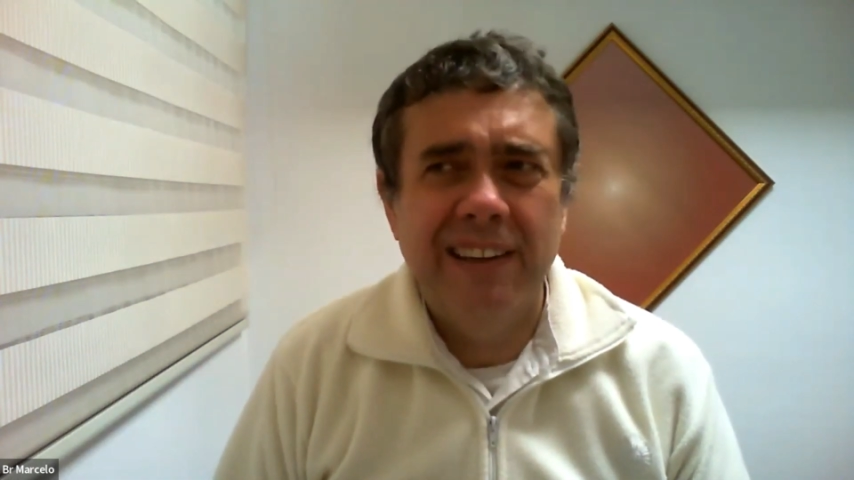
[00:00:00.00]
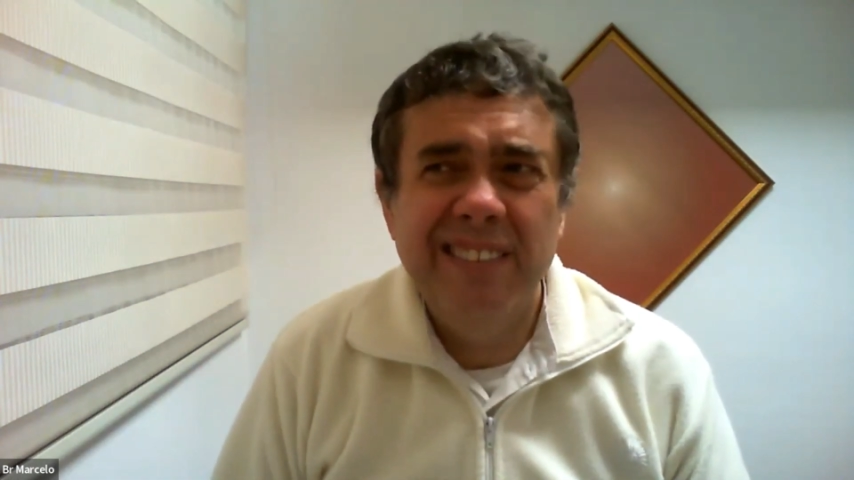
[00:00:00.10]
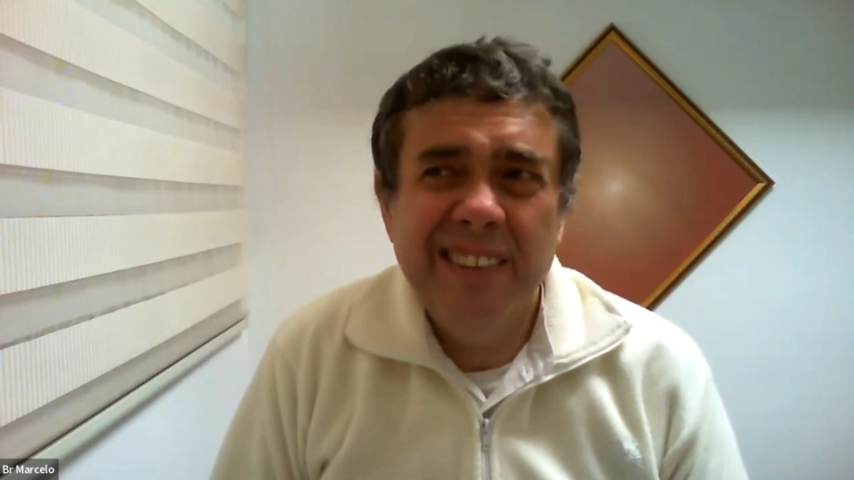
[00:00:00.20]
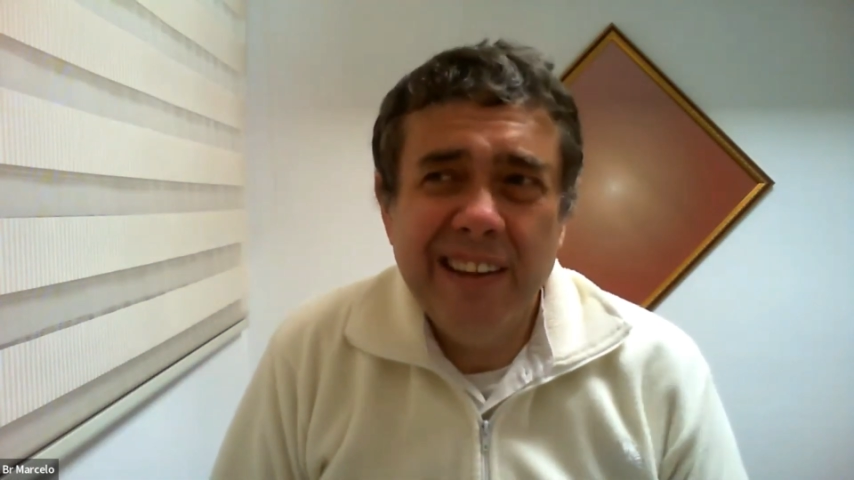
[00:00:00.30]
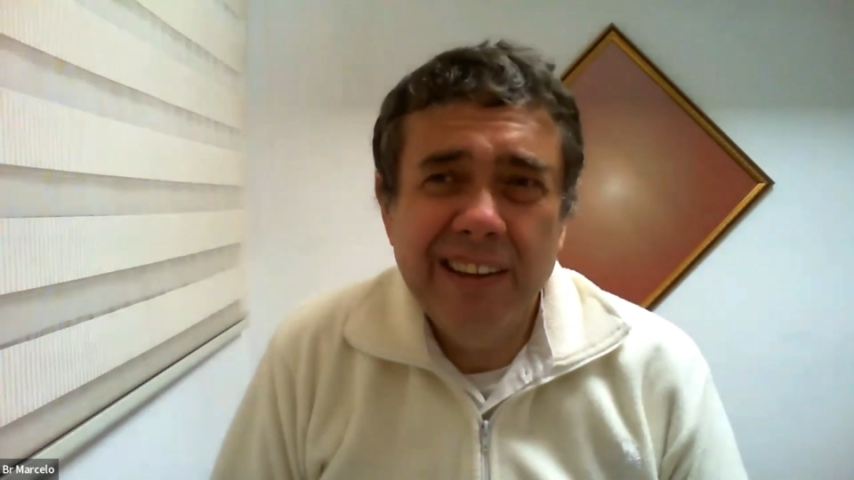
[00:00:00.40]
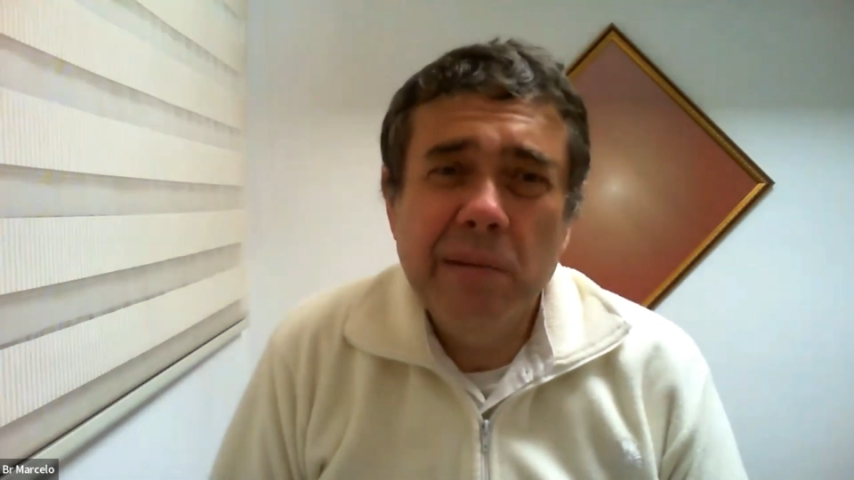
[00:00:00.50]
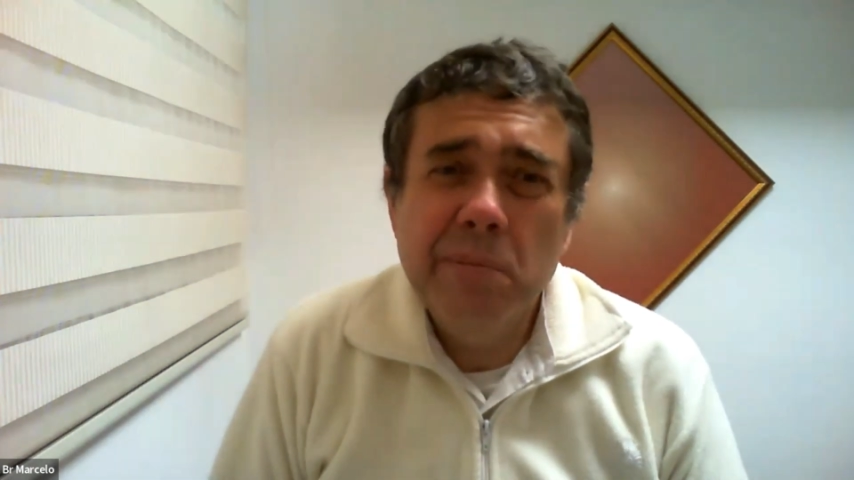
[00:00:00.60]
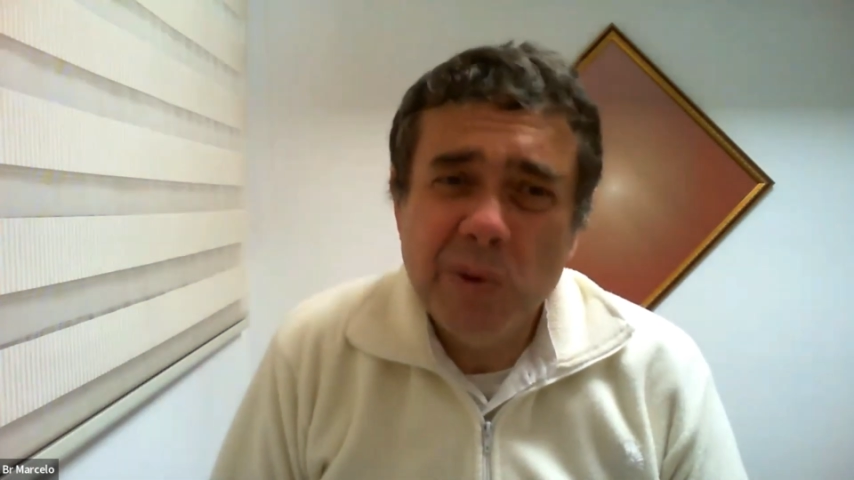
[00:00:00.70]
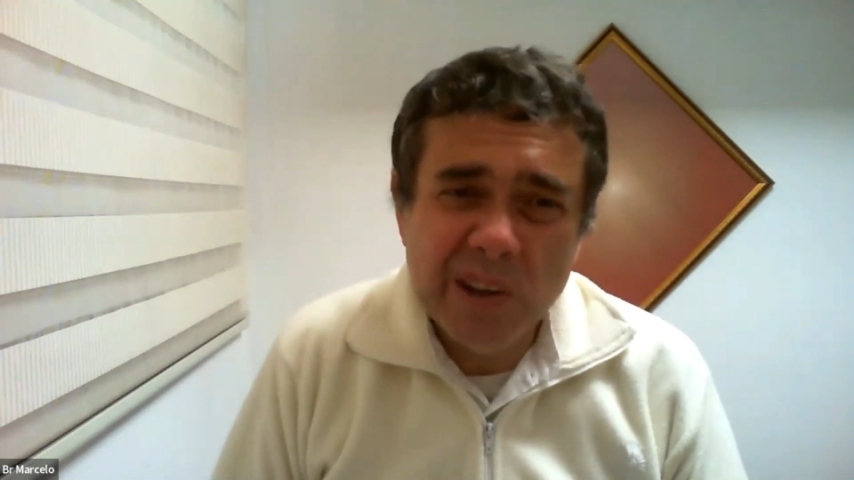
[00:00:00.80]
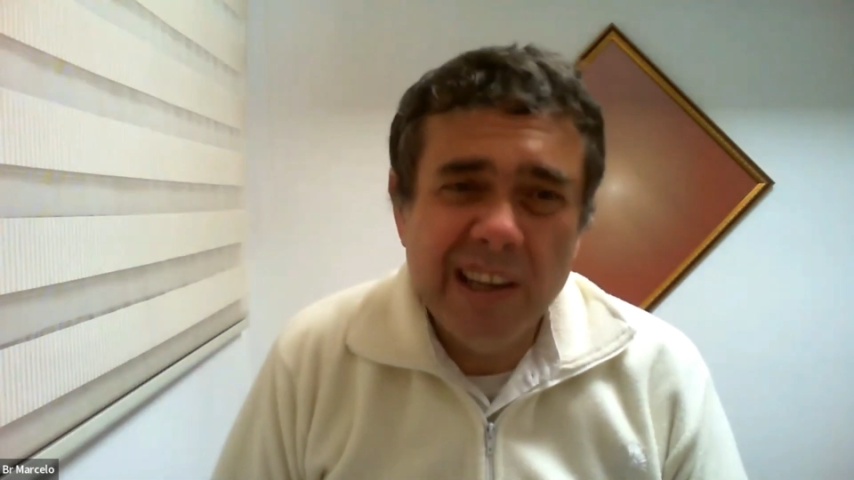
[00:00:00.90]
I think
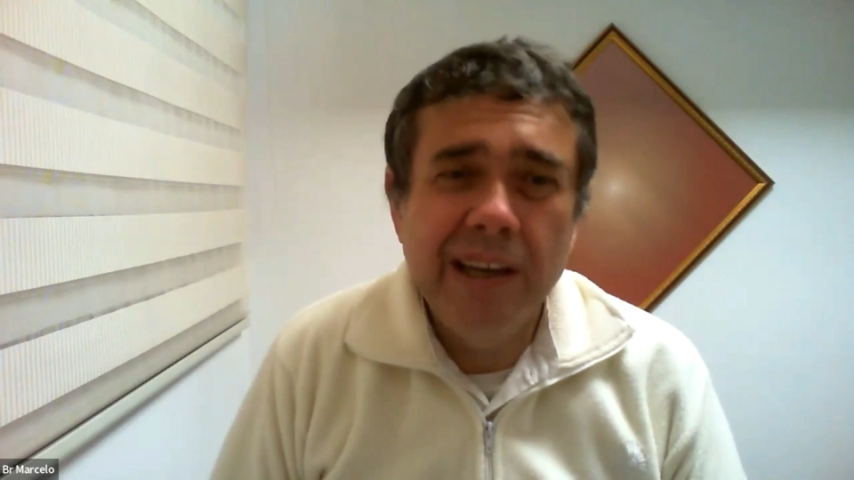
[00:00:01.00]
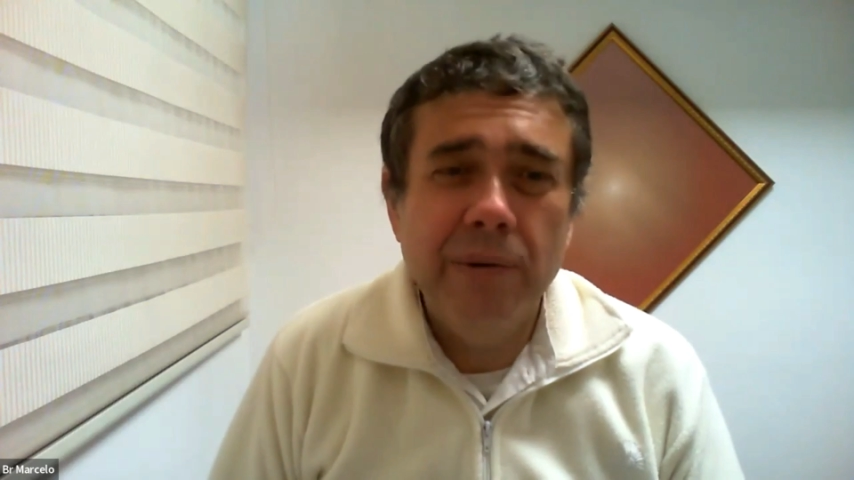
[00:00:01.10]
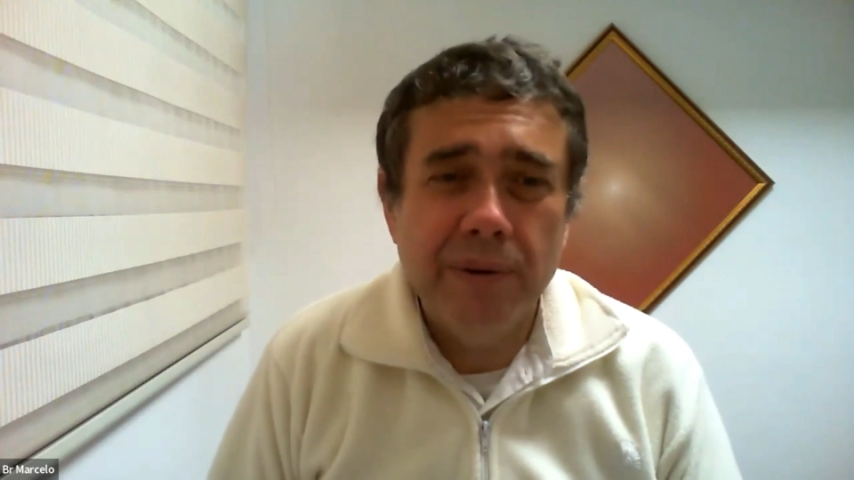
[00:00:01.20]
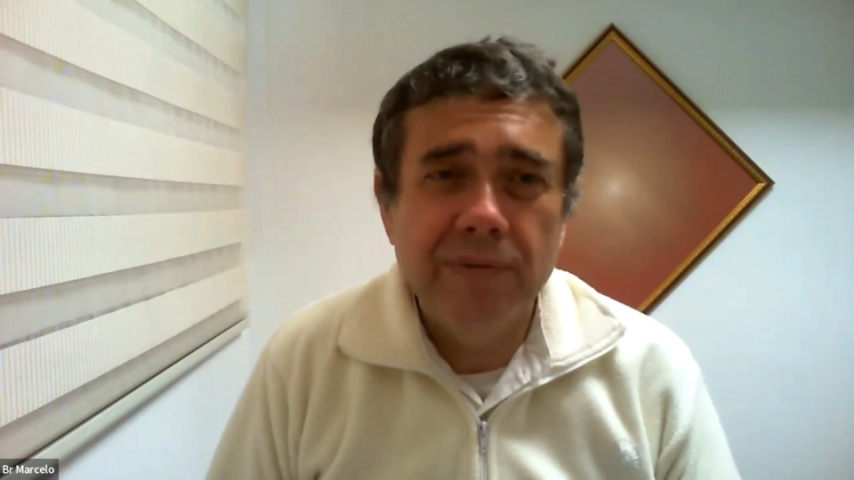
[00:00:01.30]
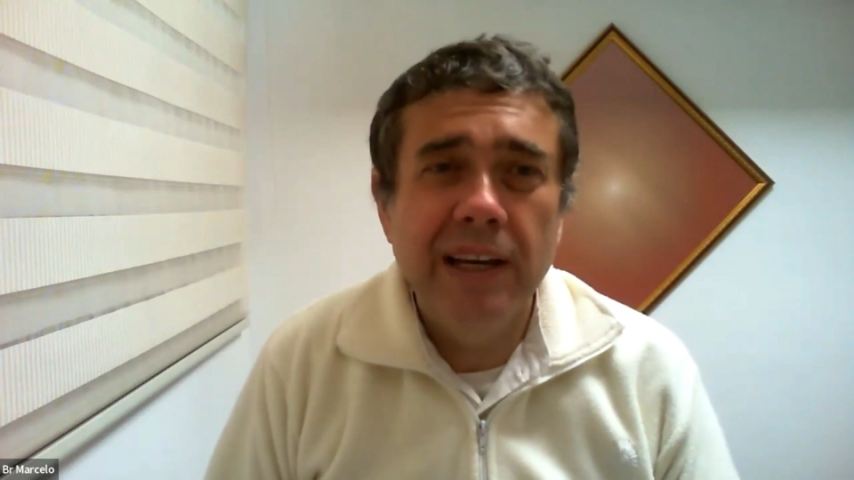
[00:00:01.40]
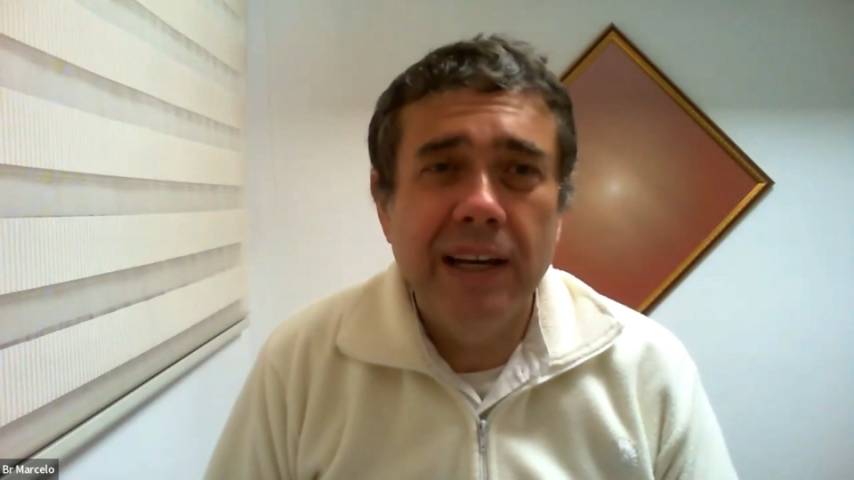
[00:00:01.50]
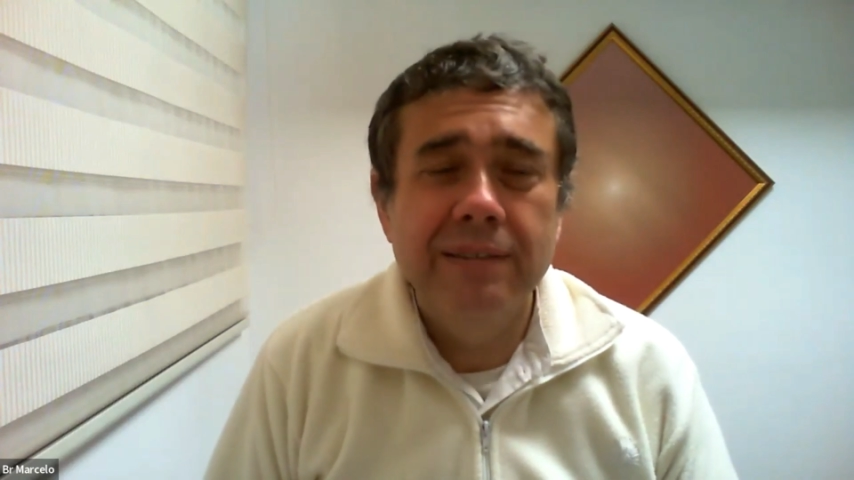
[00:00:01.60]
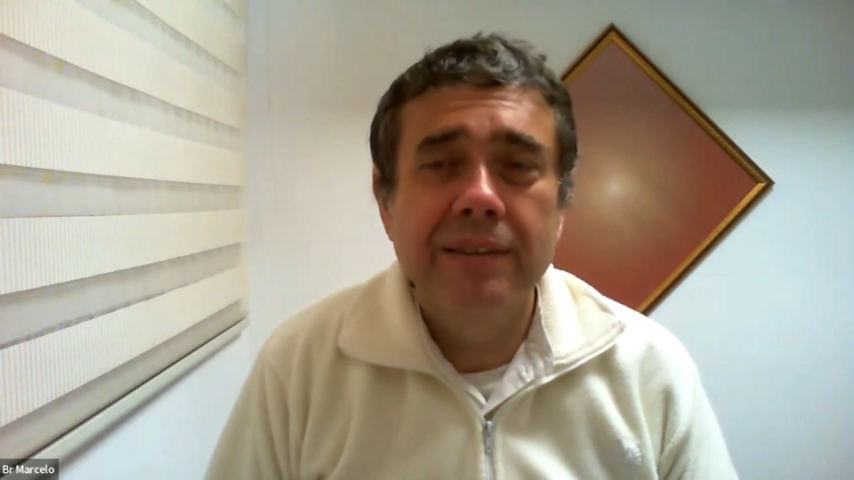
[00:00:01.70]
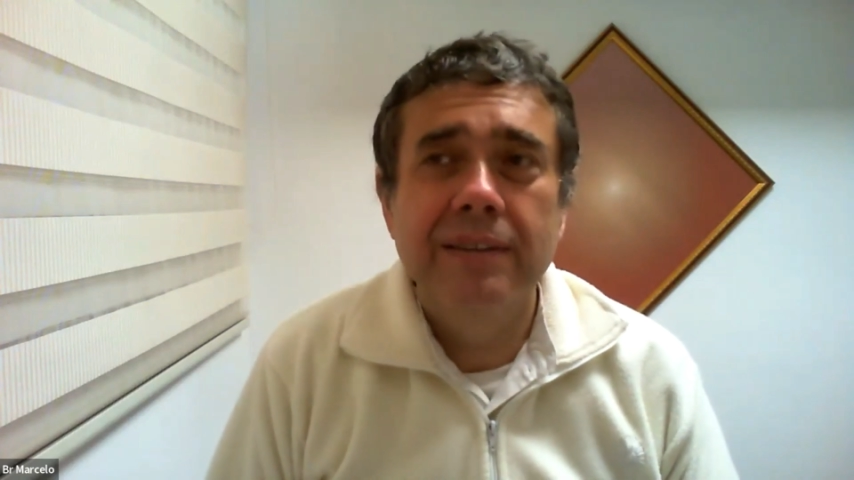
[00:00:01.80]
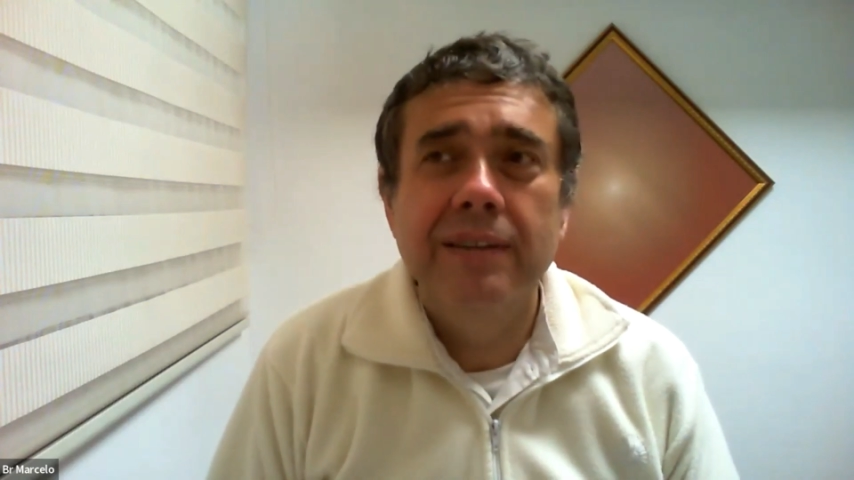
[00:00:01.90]
I'm okay with that.